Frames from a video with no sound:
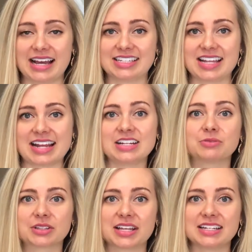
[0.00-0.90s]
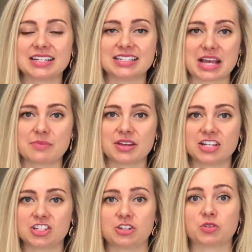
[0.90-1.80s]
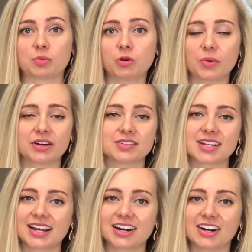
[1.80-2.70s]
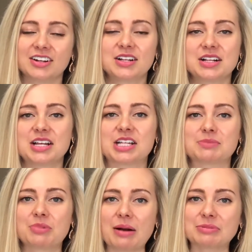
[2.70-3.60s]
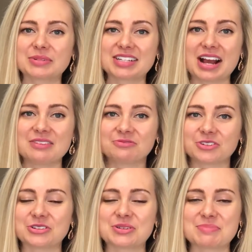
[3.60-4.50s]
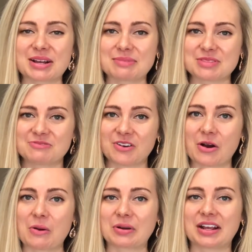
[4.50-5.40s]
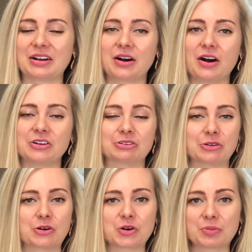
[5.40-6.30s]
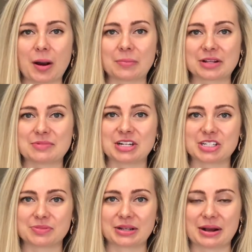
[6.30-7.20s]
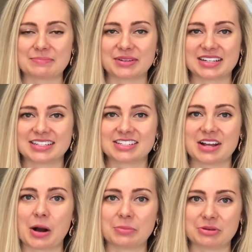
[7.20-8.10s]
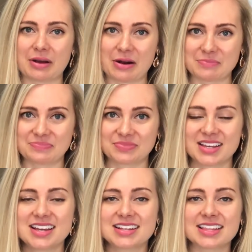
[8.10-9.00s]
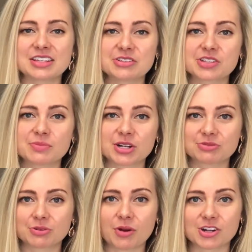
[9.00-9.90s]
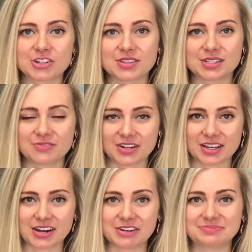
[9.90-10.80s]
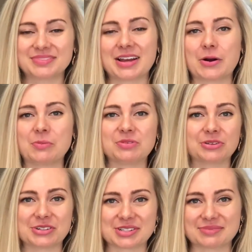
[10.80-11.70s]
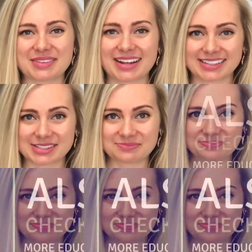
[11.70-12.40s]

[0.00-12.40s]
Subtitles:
a tenant-related damage and normal wear and tear, it's probably time for you to pick up the phone and call your local property management company to help you out. Thank you so much for watching this video. I hope you learned some things.